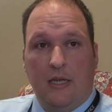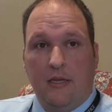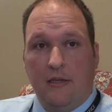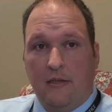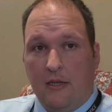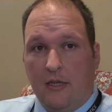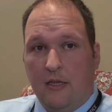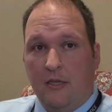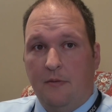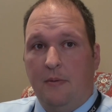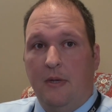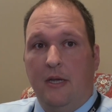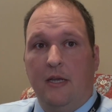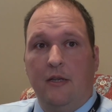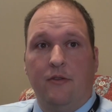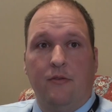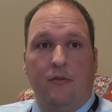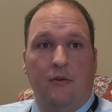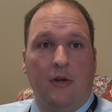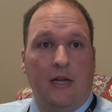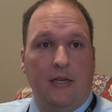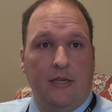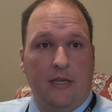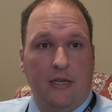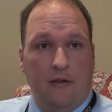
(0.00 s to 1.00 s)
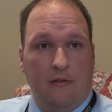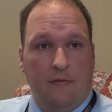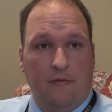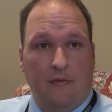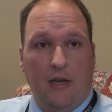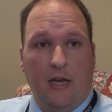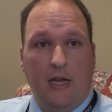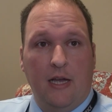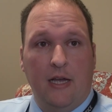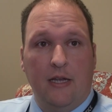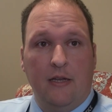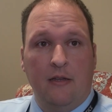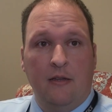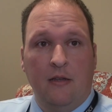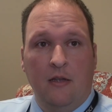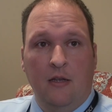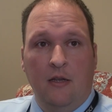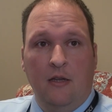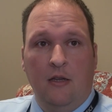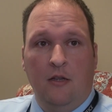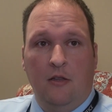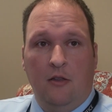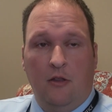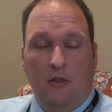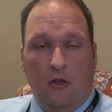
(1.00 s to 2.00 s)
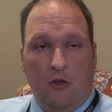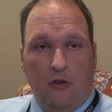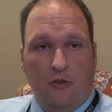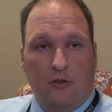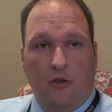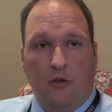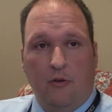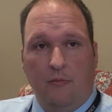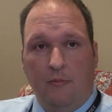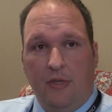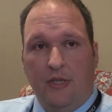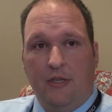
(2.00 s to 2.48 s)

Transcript: case suspects or identify long-term